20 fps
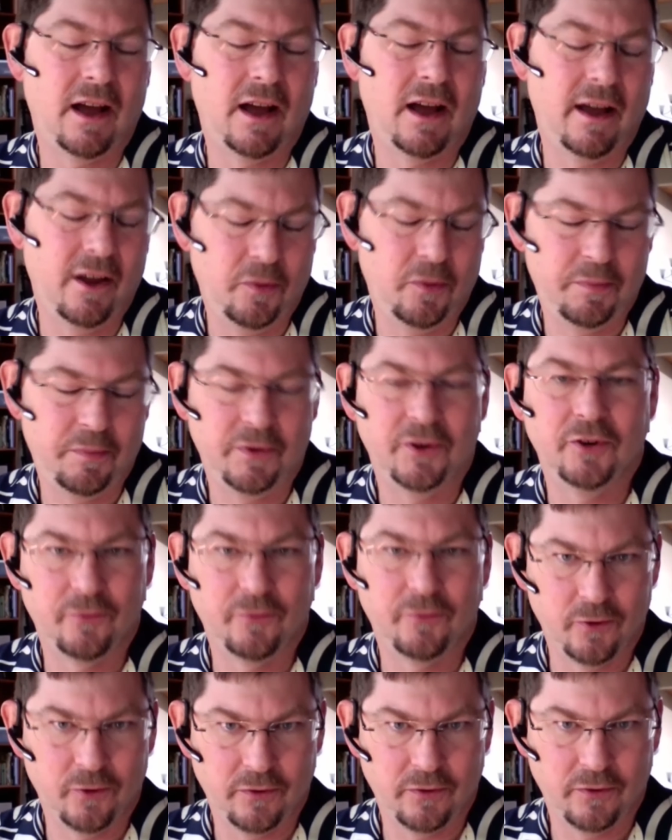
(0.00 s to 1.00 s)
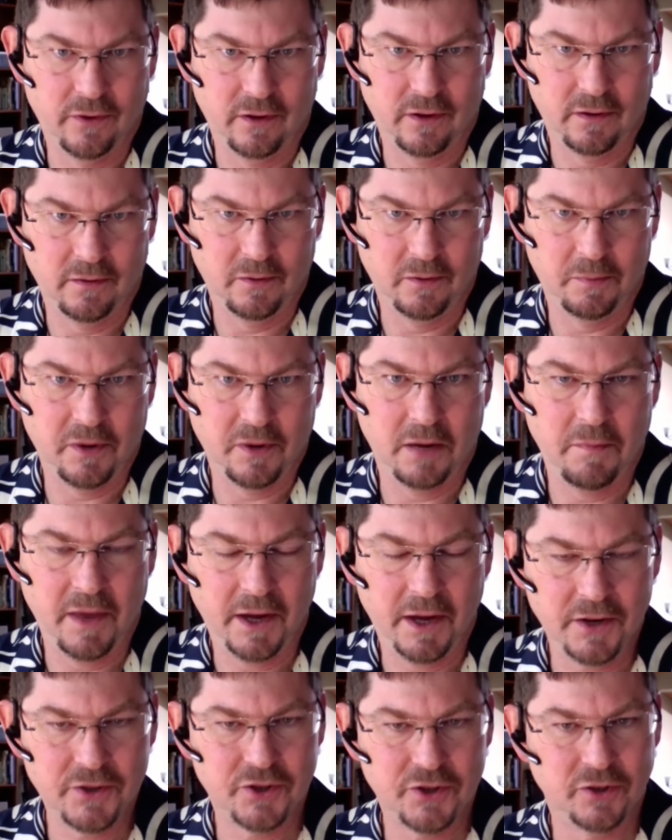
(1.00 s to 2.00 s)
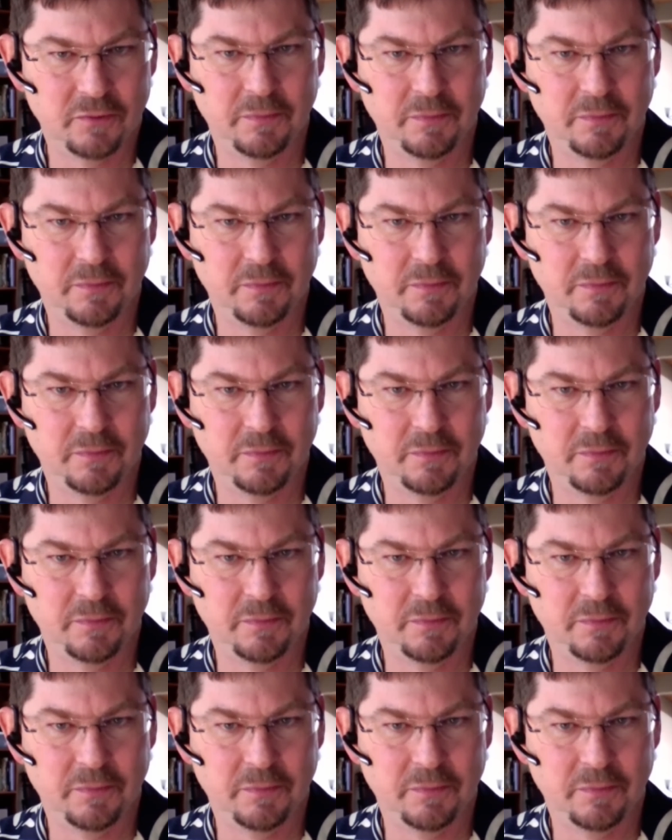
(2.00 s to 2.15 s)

eye-opener for the product manager.